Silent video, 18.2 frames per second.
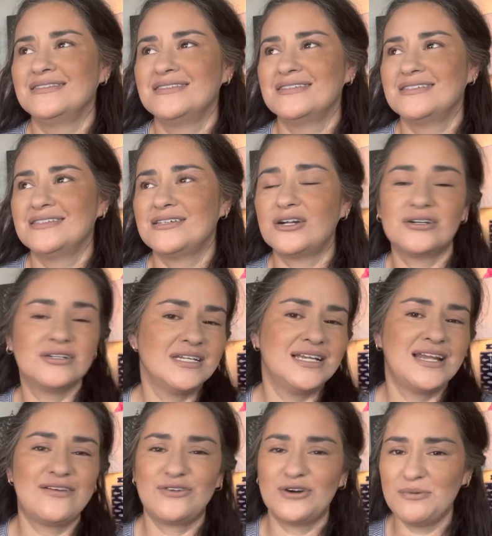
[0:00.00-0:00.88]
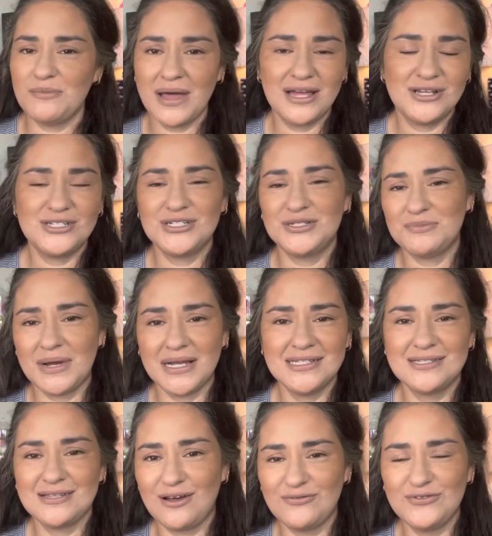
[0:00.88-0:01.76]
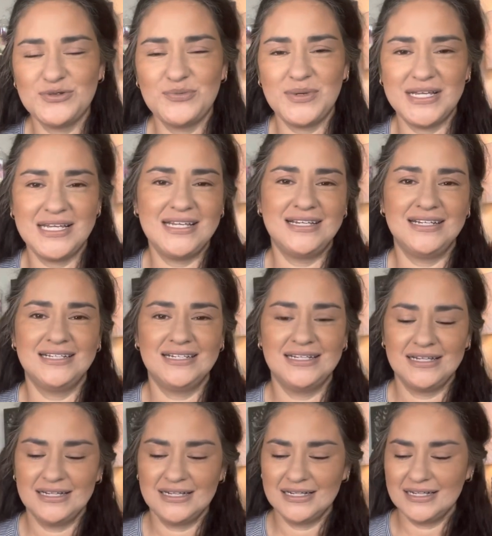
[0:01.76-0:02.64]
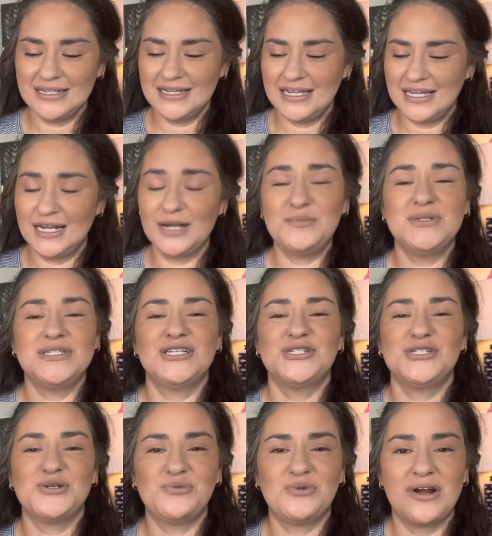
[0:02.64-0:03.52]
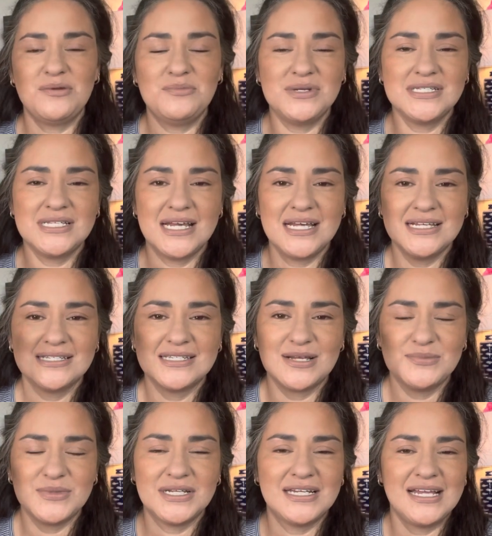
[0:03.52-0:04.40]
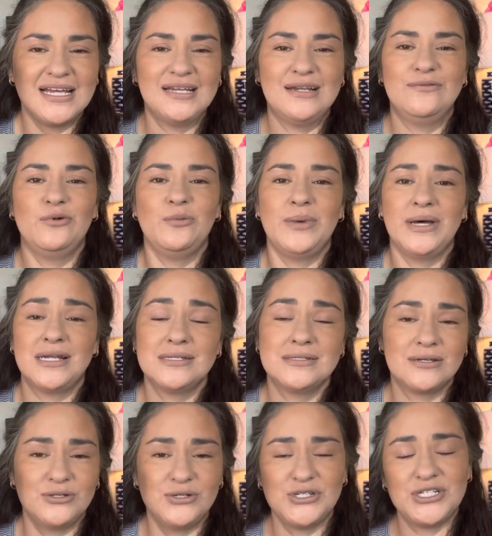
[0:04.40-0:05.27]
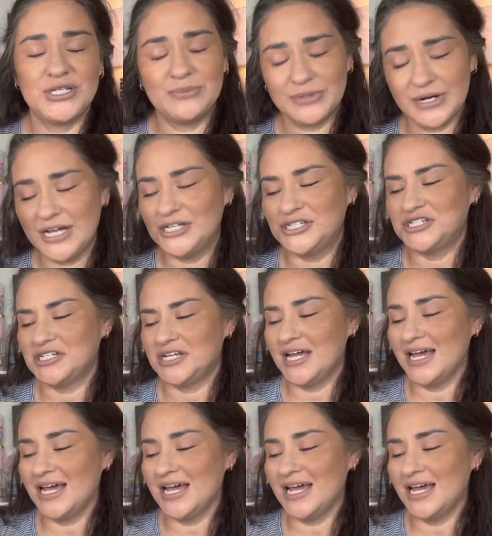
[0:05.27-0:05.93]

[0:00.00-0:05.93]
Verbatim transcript: certainly never imagined myself to be in a position where I'd be saying something negative about a Sonia G brush.